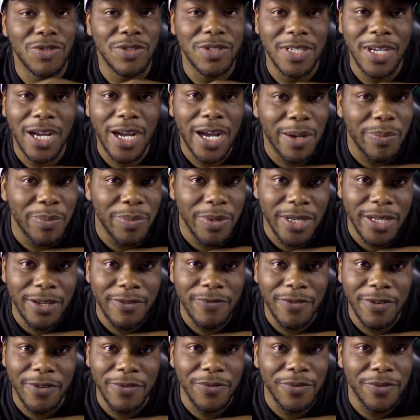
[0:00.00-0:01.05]
topping
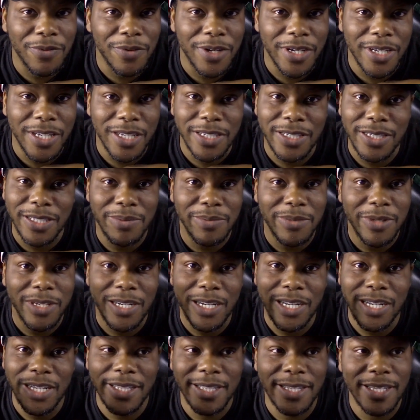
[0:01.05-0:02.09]
for free or something
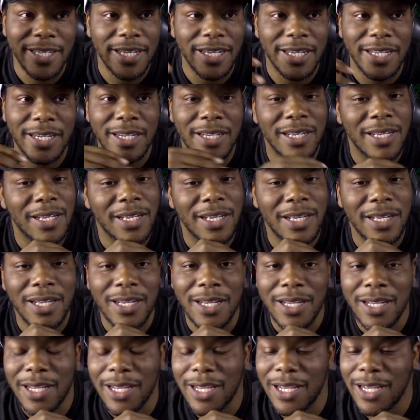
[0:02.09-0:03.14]
like that.
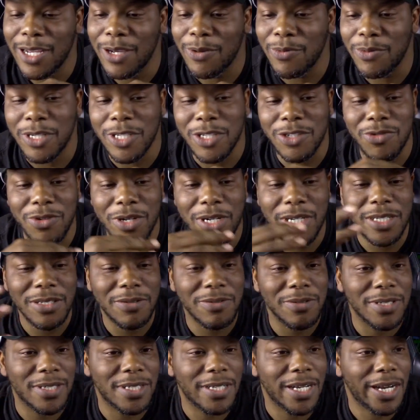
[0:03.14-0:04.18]
And when Trace
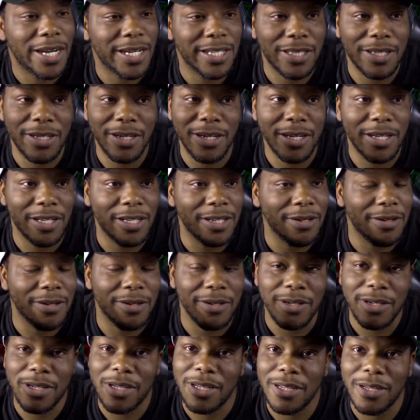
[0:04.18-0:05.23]
was out there,
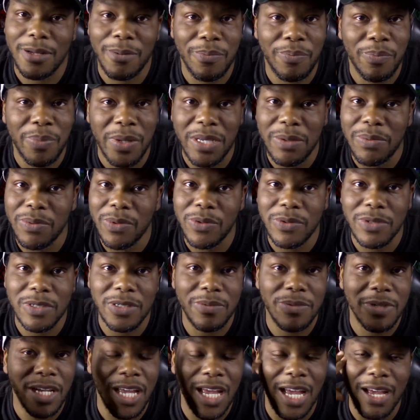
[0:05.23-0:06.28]
people was
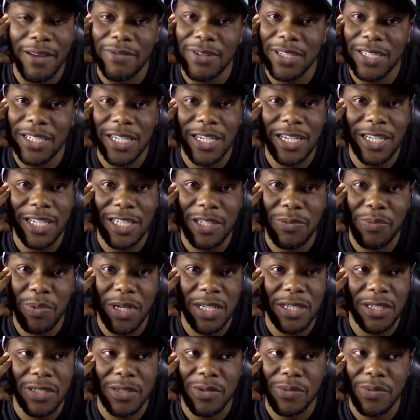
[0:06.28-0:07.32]
having cheese
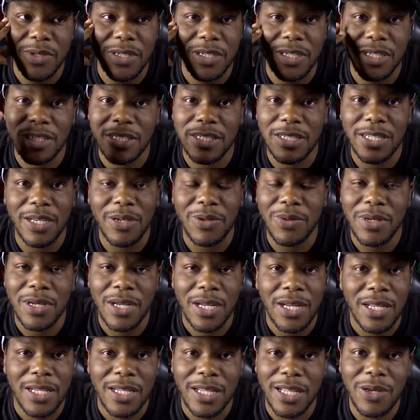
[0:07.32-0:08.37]
pizza because
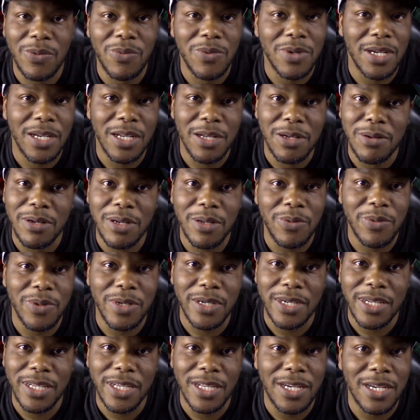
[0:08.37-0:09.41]
they
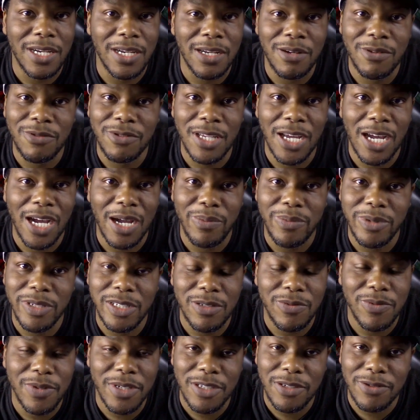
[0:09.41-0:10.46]
wasn't getting no toppings
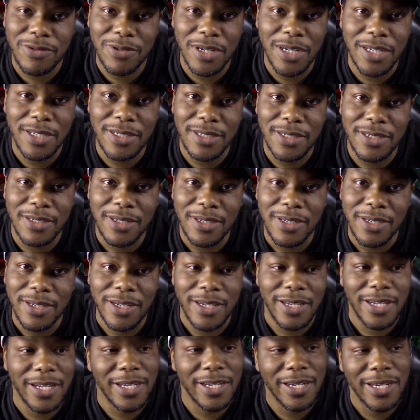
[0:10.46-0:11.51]
with Trace.
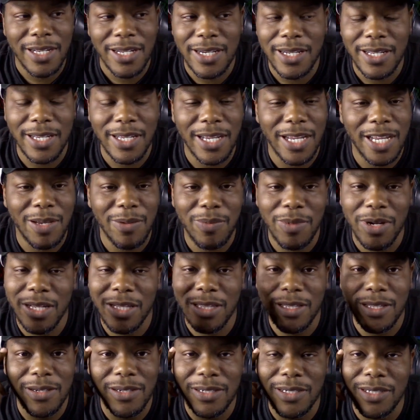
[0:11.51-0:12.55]
Then Huntley came out
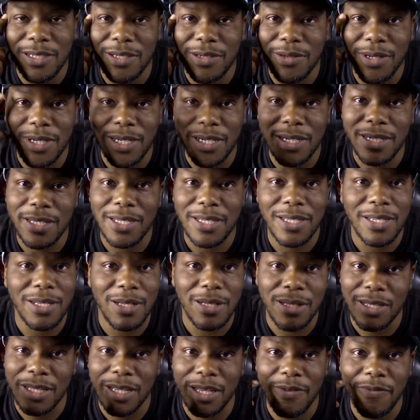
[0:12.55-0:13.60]
there and started
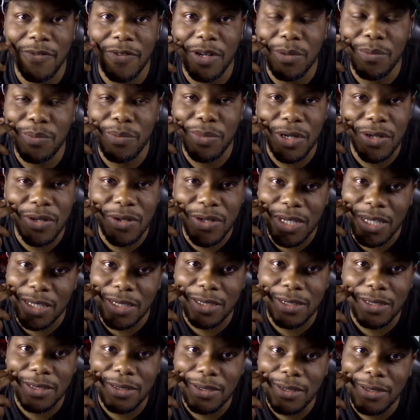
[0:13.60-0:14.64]
giving them points.